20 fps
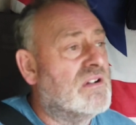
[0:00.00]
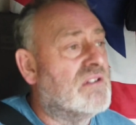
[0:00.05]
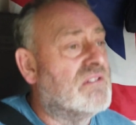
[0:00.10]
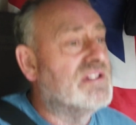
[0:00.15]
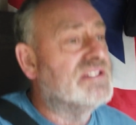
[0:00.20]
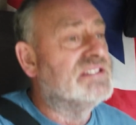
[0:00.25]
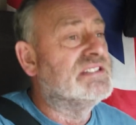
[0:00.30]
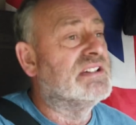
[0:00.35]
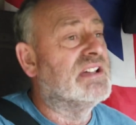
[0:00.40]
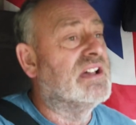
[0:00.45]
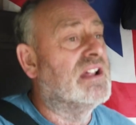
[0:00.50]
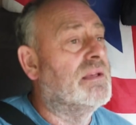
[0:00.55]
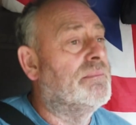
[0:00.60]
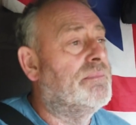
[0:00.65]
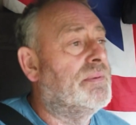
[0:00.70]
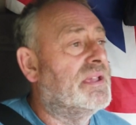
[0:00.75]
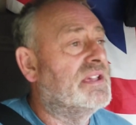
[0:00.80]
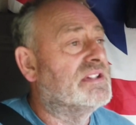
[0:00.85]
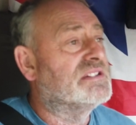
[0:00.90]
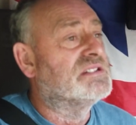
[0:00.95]
or is it going
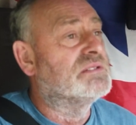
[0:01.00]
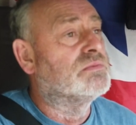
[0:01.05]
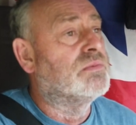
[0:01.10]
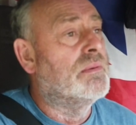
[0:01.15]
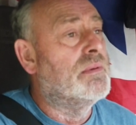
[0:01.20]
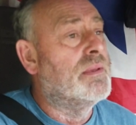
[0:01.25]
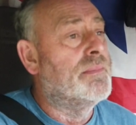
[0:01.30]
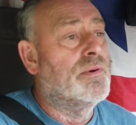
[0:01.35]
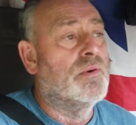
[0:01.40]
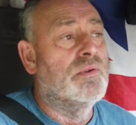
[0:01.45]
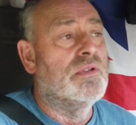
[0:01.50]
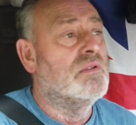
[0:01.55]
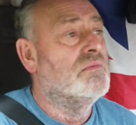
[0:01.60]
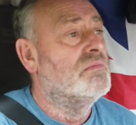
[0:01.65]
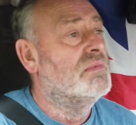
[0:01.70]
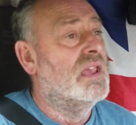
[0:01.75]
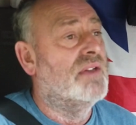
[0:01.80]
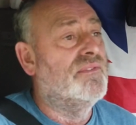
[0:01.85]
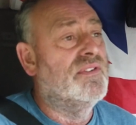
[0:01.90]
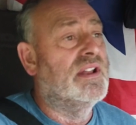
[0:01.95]
to be a swimming pool?
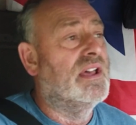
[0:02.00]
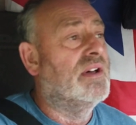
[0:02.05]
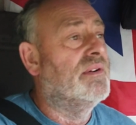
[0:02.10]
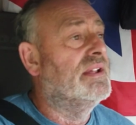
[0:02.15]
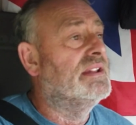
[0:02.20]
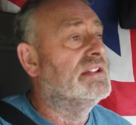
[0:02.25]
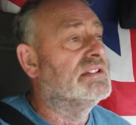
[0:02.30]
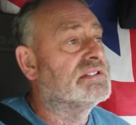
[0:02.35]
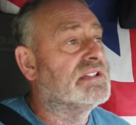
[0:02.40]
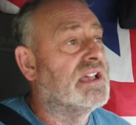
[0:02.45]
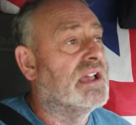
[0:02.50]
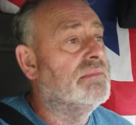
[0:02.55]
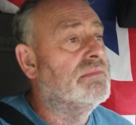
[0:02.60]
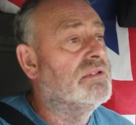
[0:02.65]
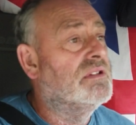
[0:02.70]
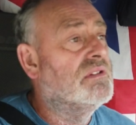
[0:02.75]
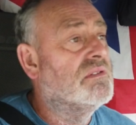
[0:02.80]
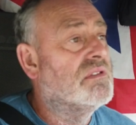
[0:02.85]
You never know in this game.